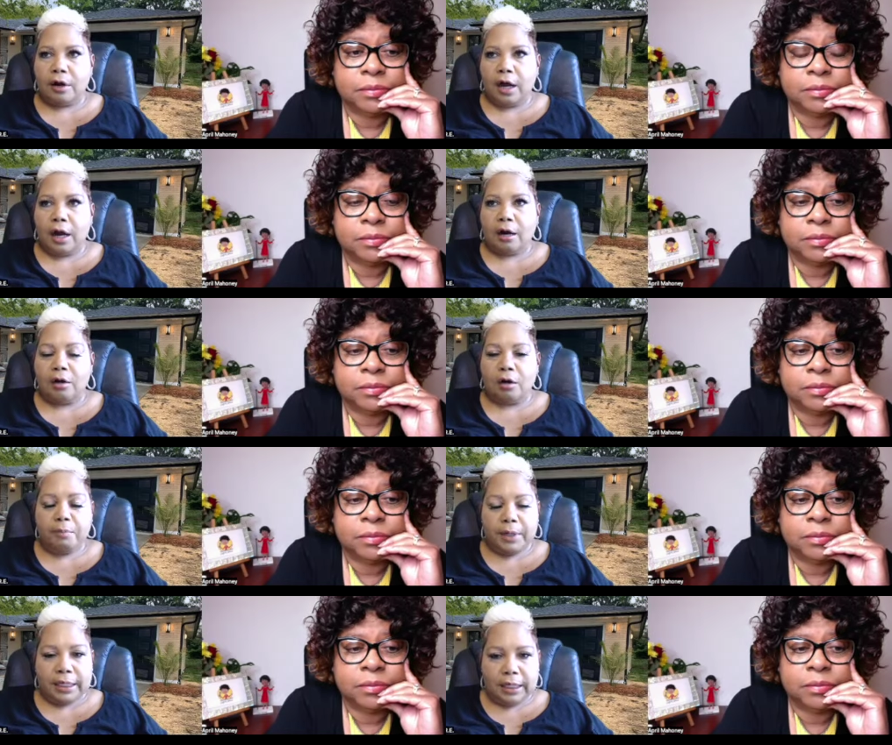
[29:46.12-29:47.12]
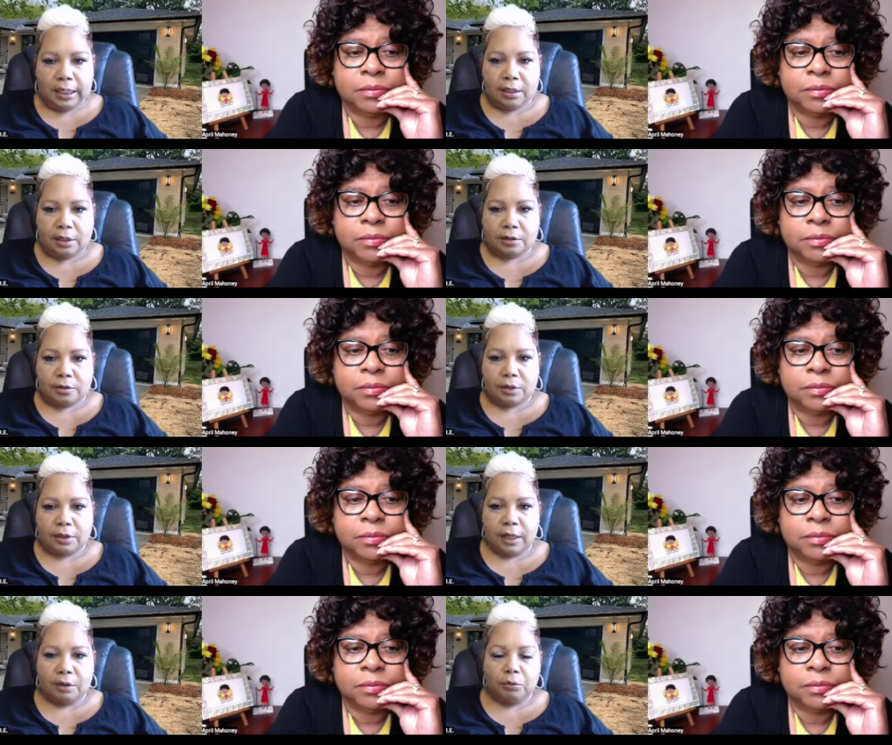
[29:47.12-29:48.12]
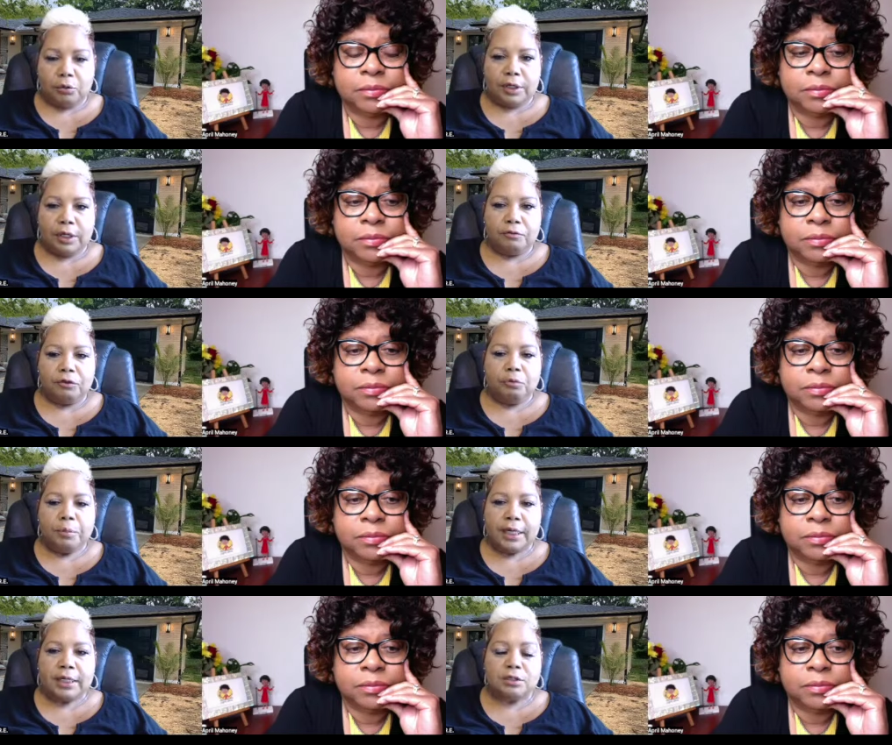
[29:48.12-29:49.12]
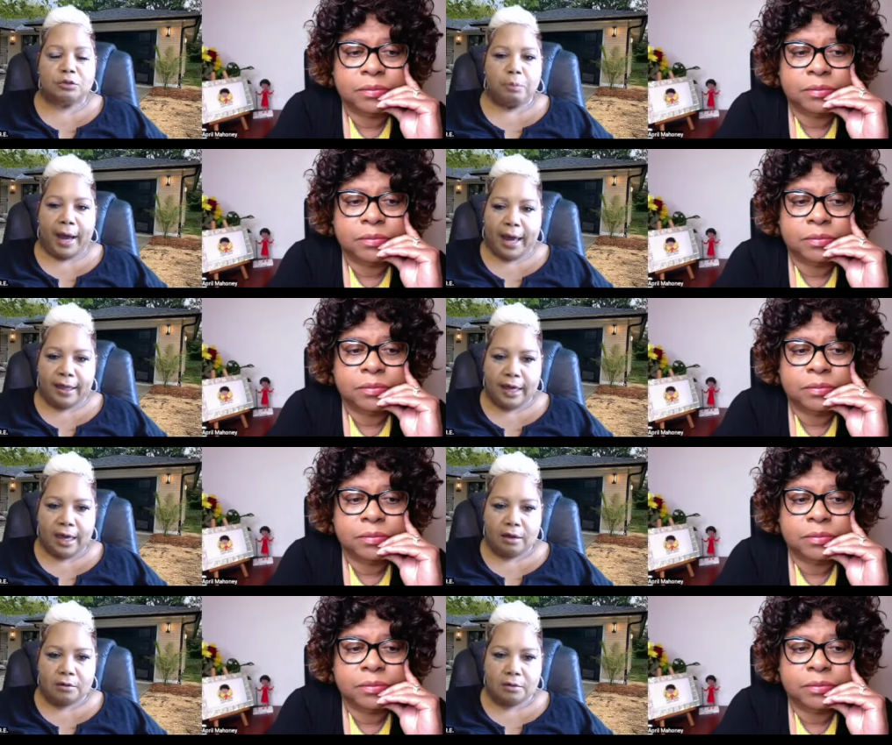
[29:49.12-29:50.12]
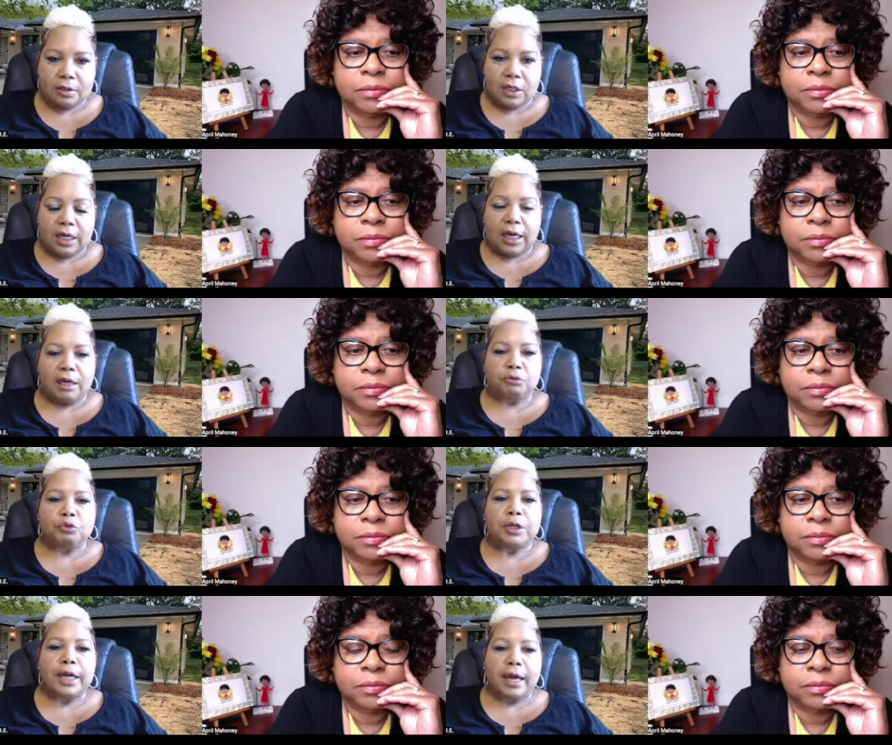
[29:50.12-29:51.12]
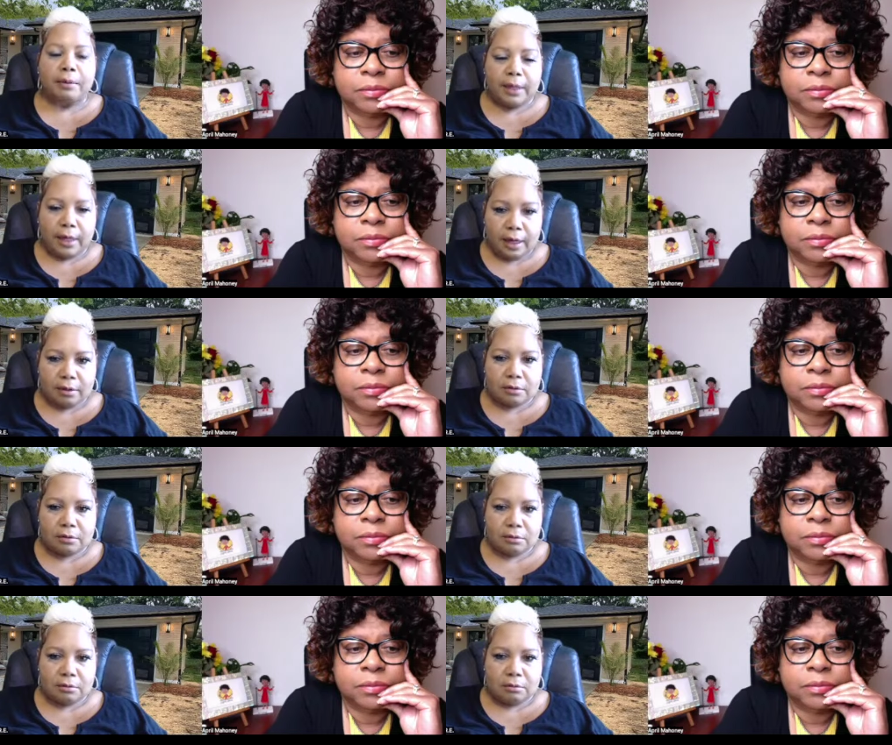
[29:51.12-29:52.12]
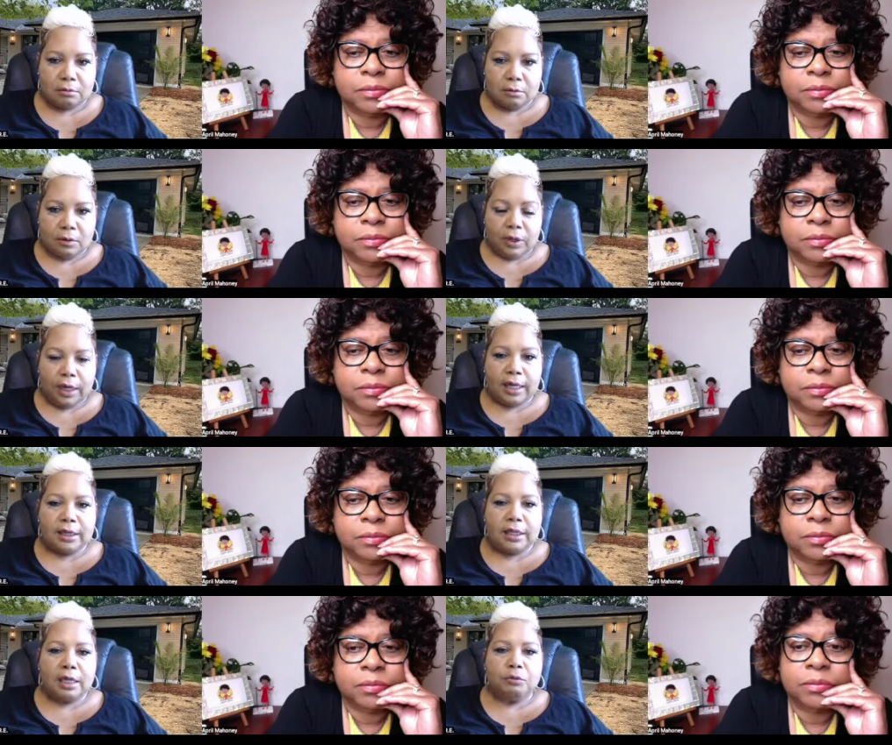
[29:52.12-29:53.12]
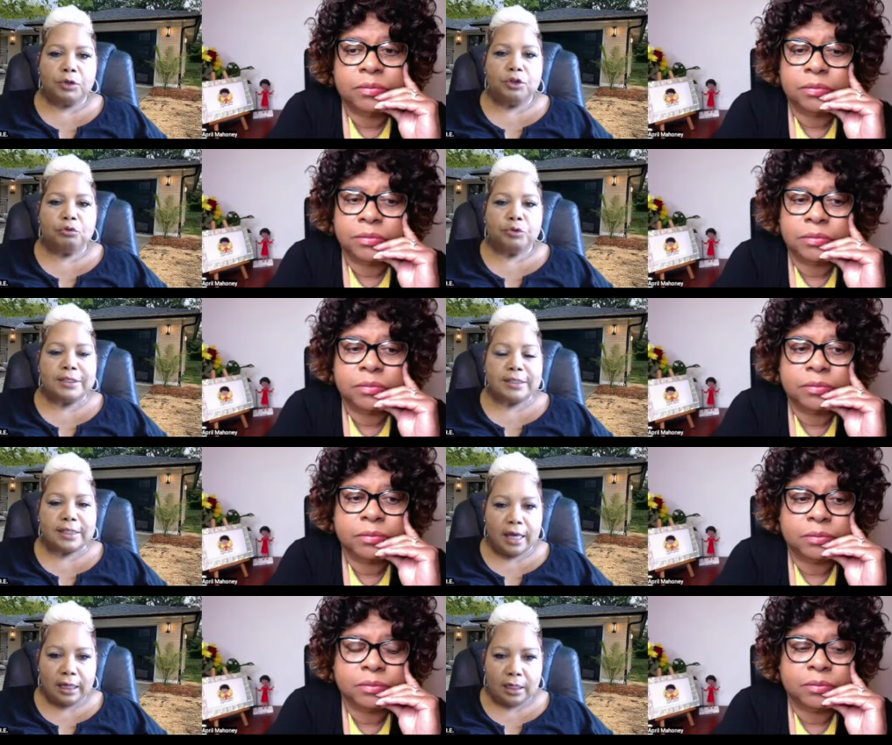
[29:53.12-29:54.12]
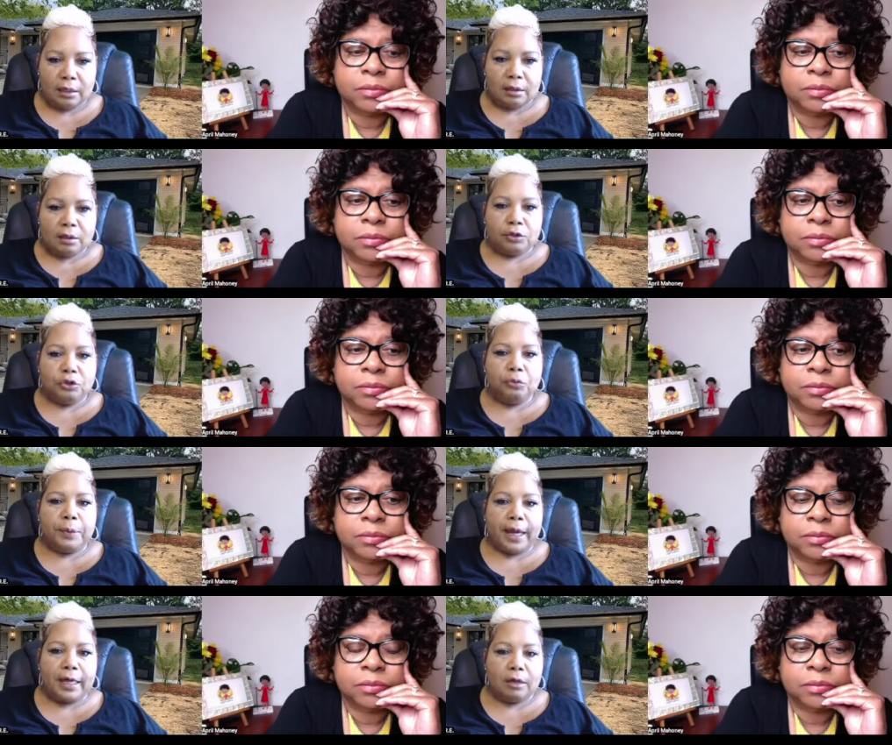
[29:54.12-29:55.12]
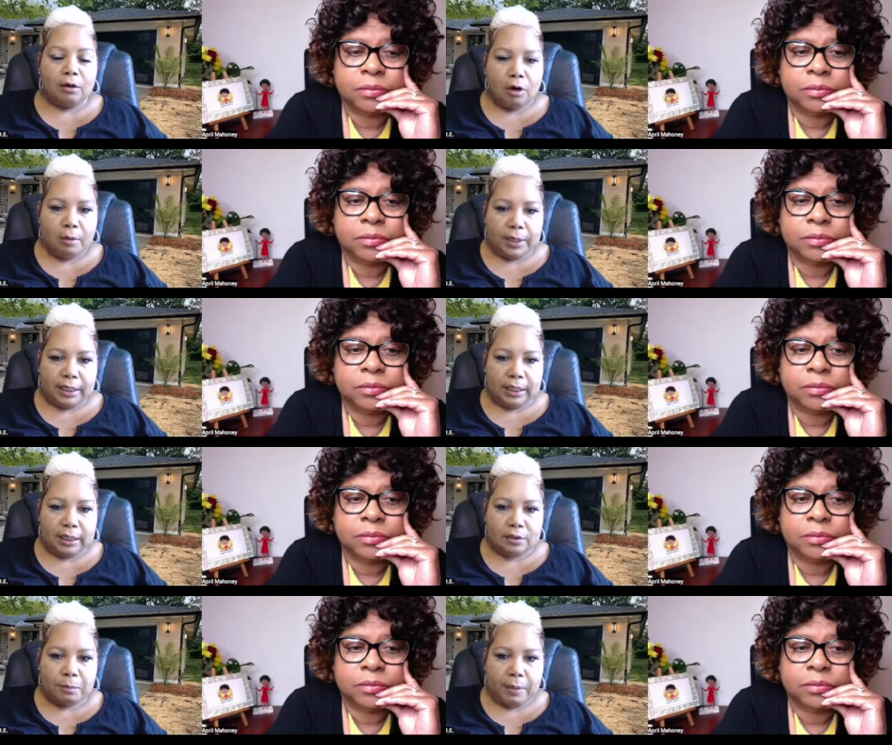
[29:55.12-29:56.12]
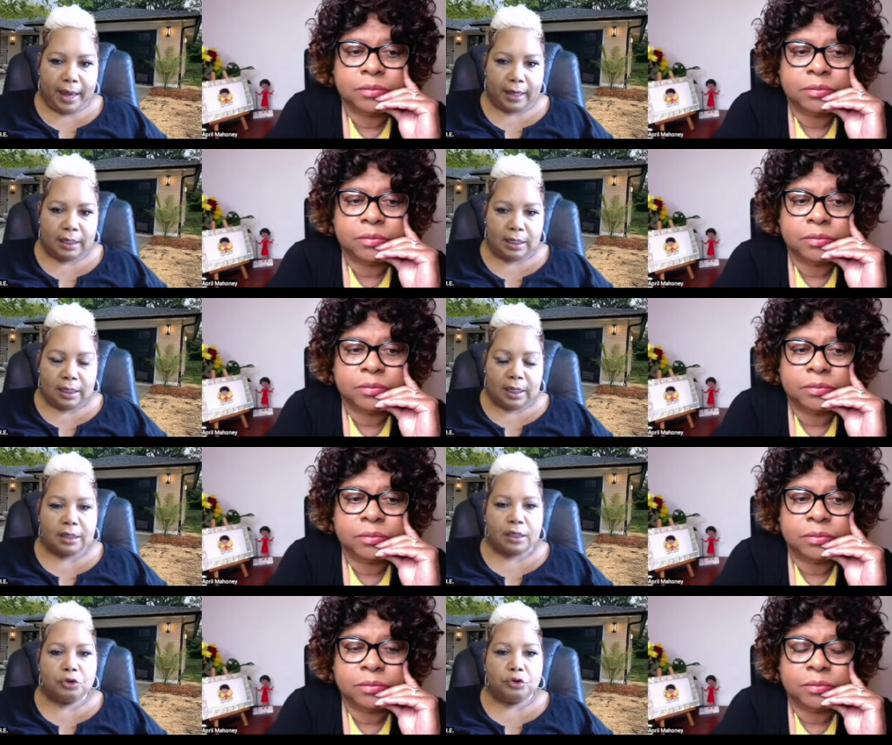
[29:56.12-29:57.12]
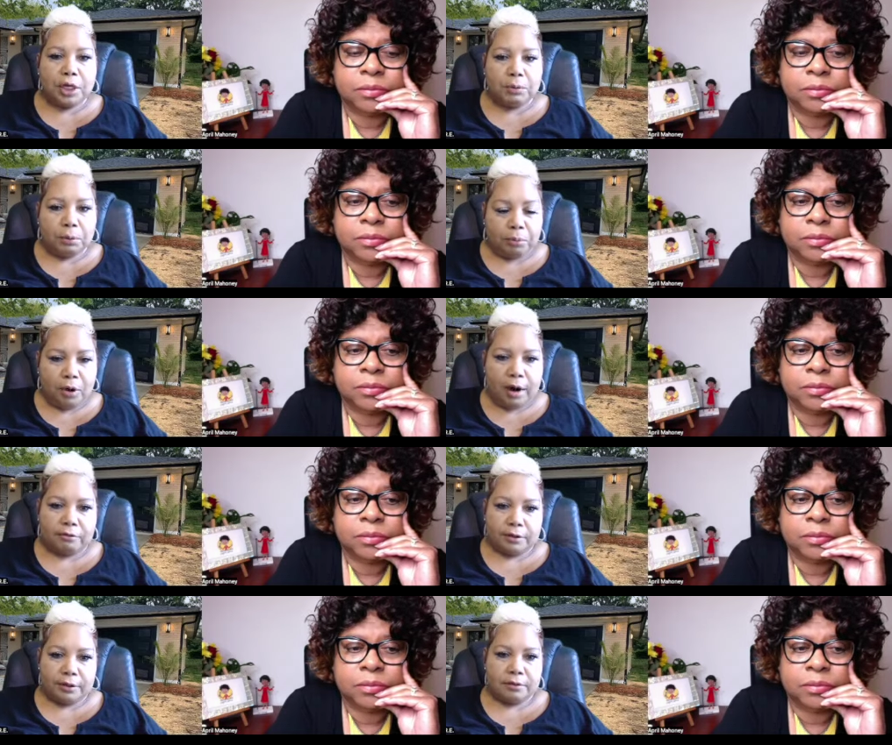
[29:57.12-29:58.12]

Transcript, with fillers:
Speaker 1: are hard money lenders that will give you money to buy the house and rehab the house. And then when you resell it, you pay the hard money lenders back, and then you keep the profit.